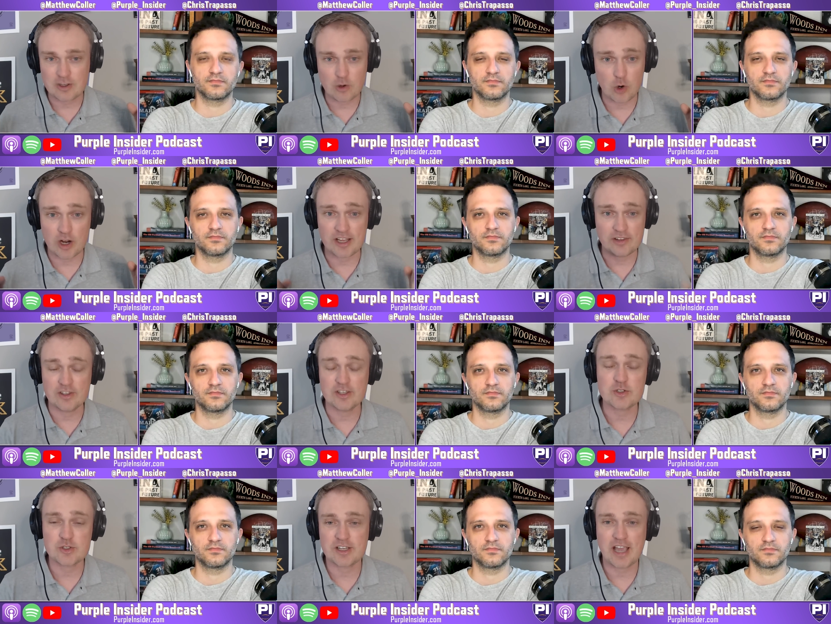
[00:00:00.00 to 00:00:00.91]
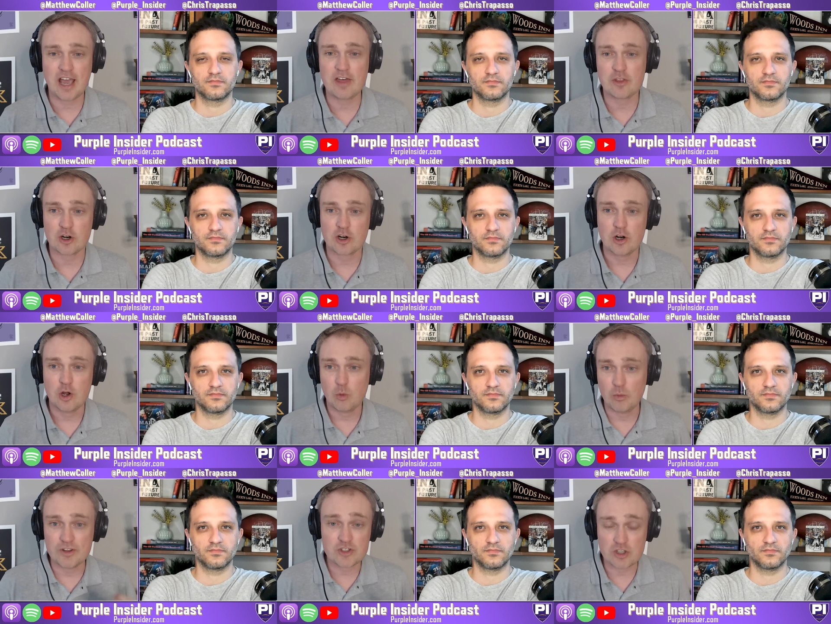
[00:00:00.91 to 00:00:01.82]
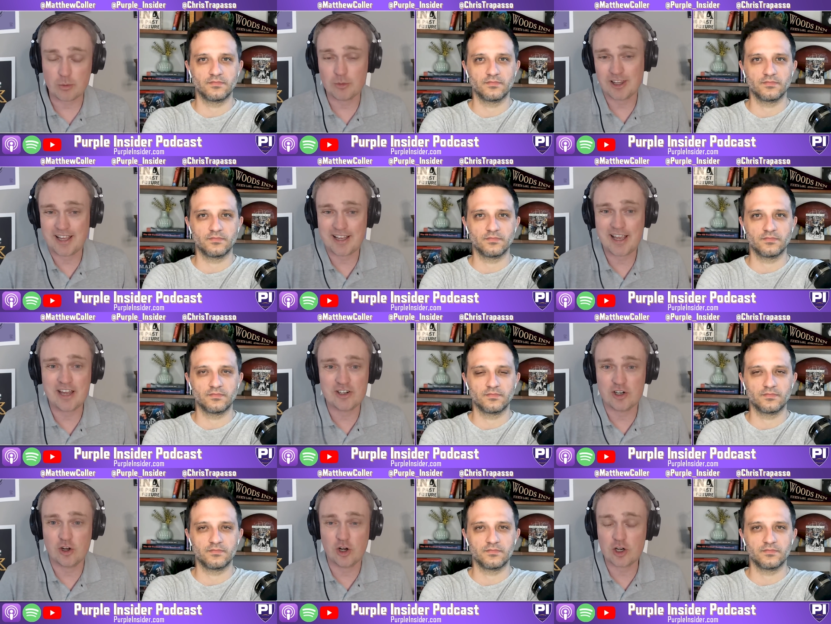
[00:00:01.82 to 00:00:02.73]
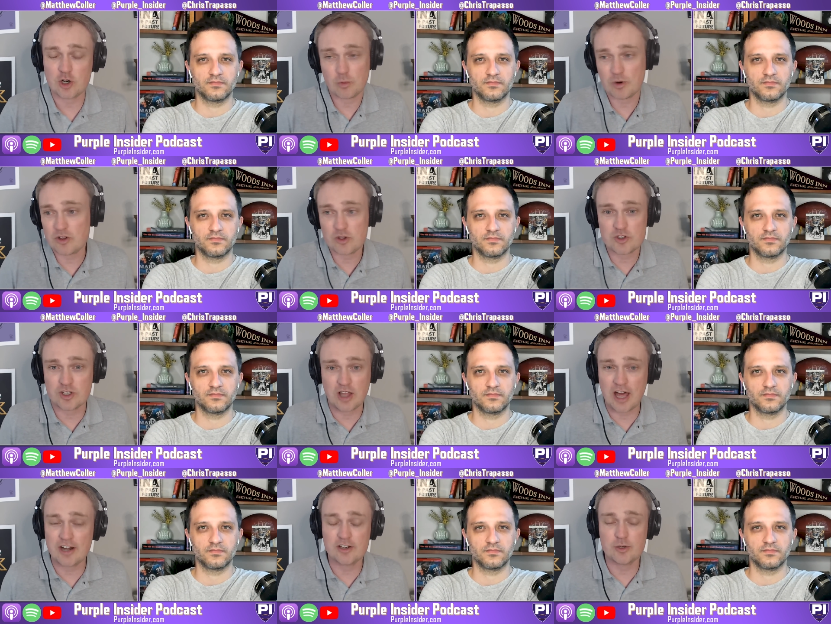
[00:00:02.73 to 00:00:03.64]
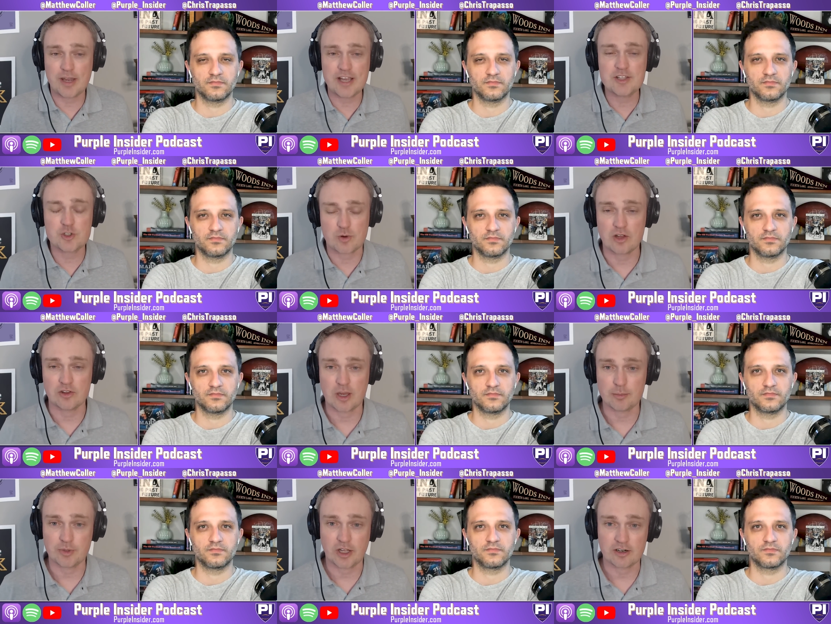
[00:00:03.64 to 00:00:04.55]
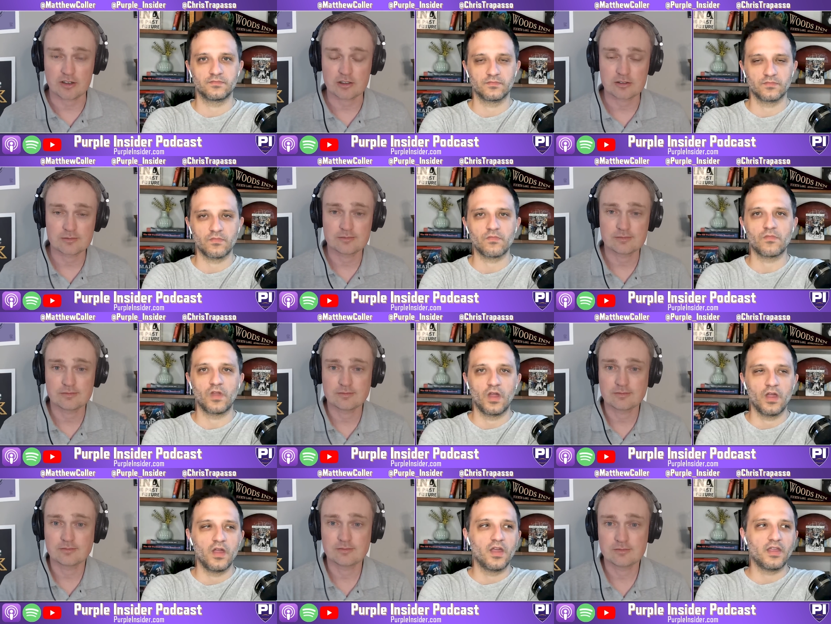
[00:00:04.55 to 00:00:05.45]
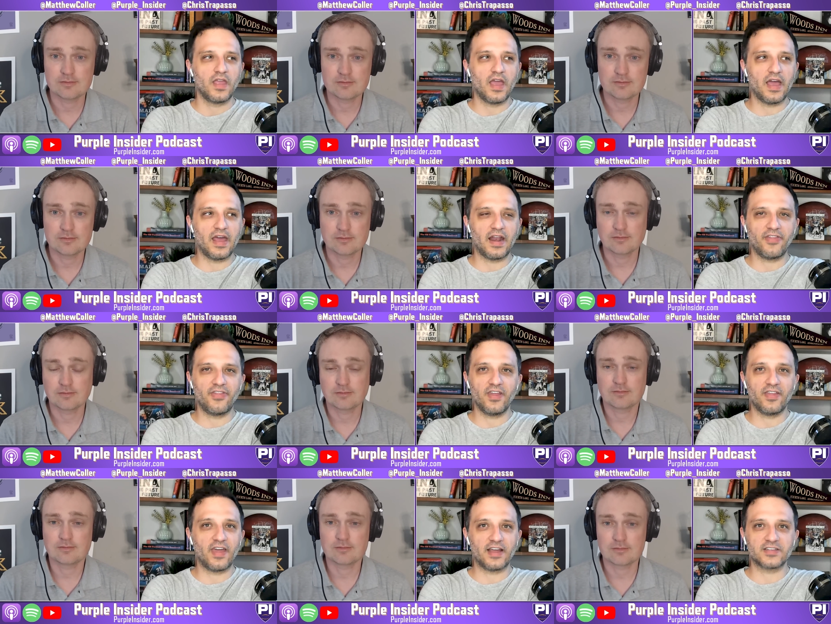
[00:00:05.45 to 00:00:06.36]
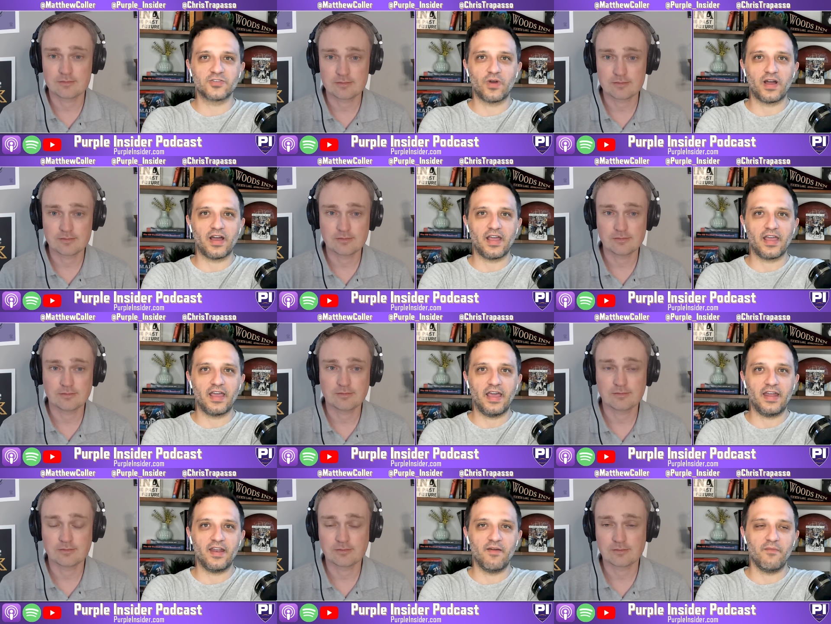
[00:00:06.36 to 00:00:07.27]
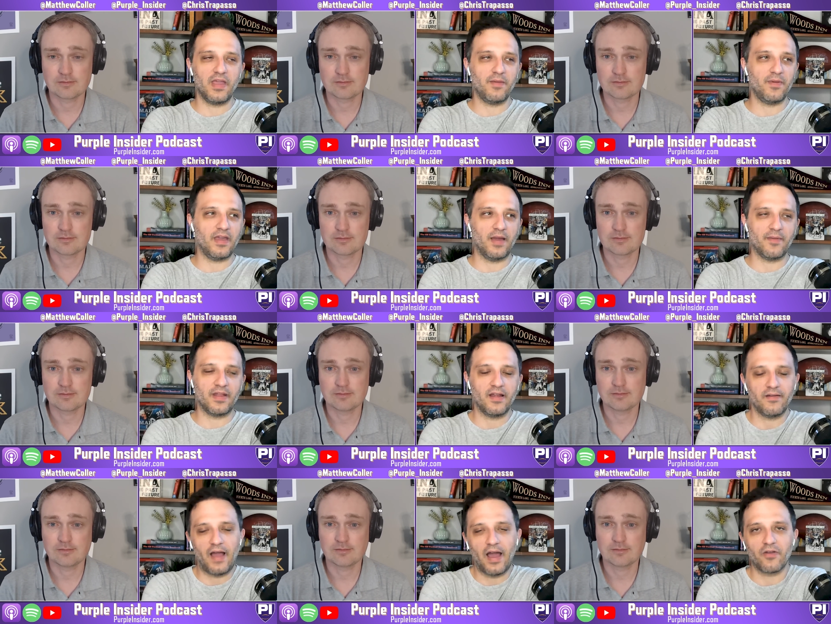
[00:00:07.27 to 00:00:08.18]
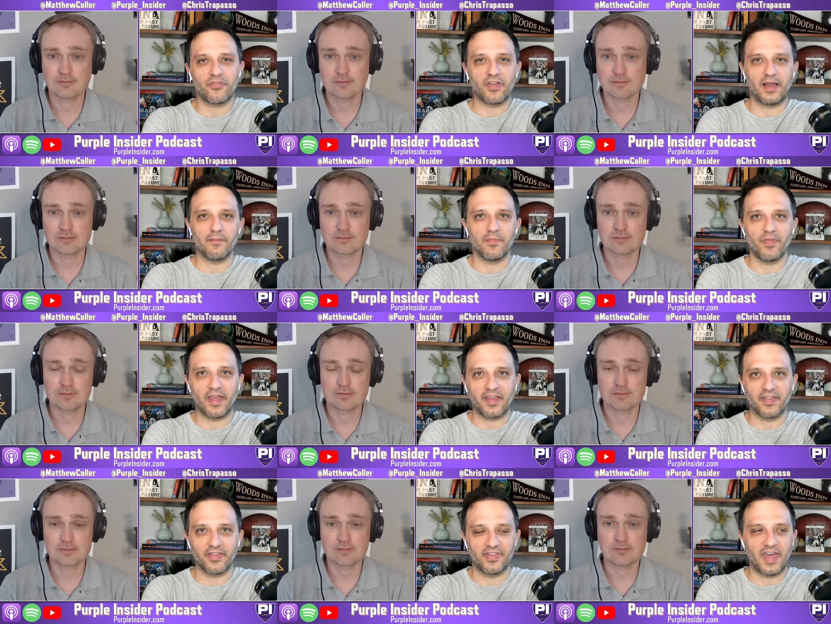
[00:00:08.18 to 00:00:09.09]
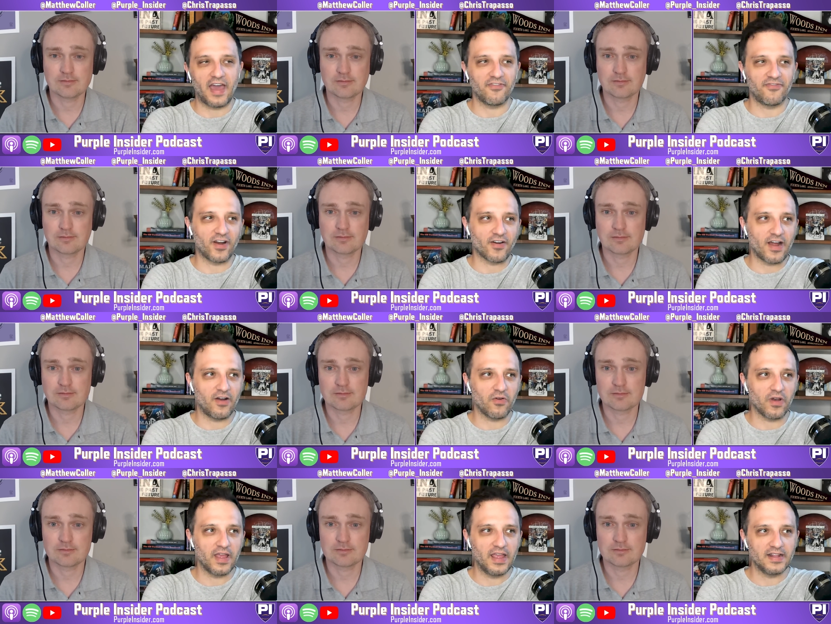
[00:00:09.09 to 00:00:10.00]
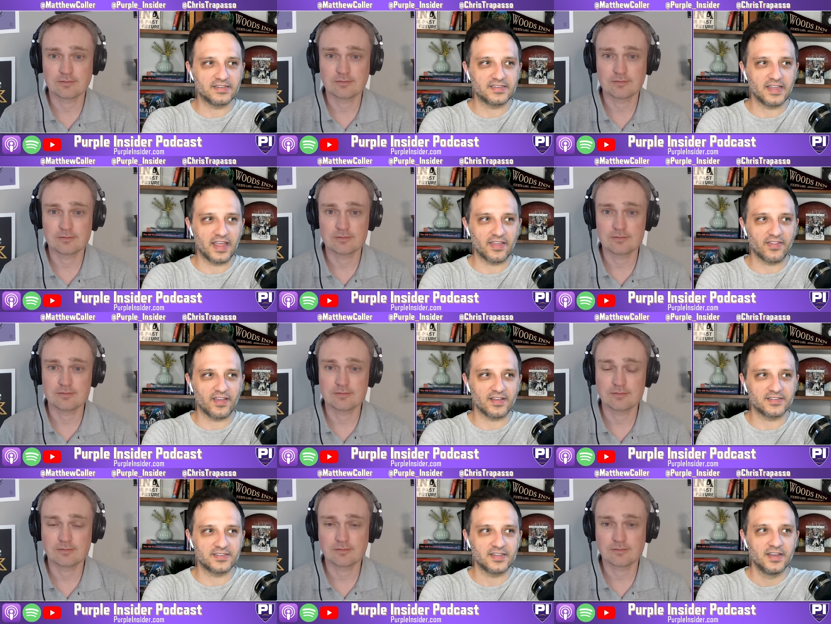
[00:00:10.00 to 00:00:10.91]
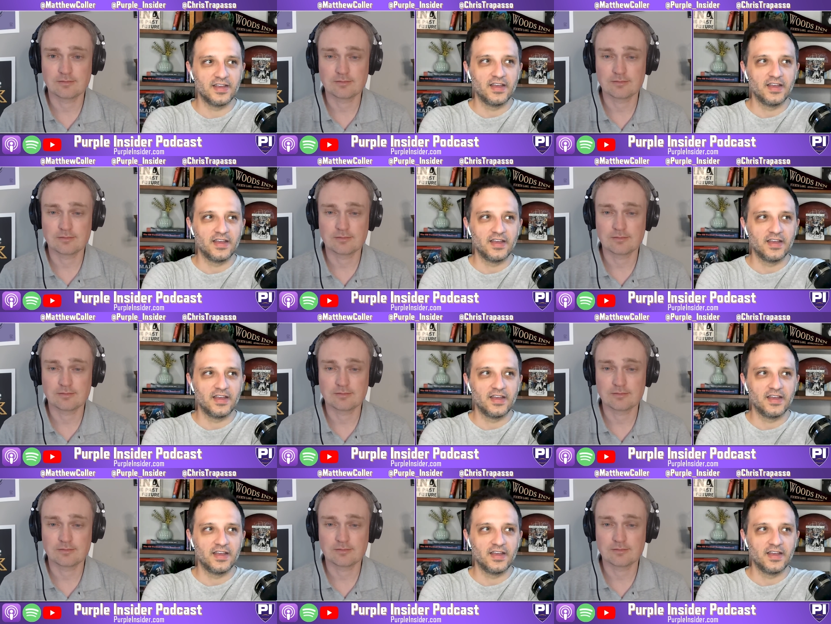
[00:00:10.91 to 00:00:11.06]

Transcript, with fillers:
Speaker 1: sort of in this together with someone like Hendon Hooker, where there's a lot of debates around that player.
Speaker 2: Yeah, and I think that's why, and maybe I mean, I don't think I'm like that far out in saying this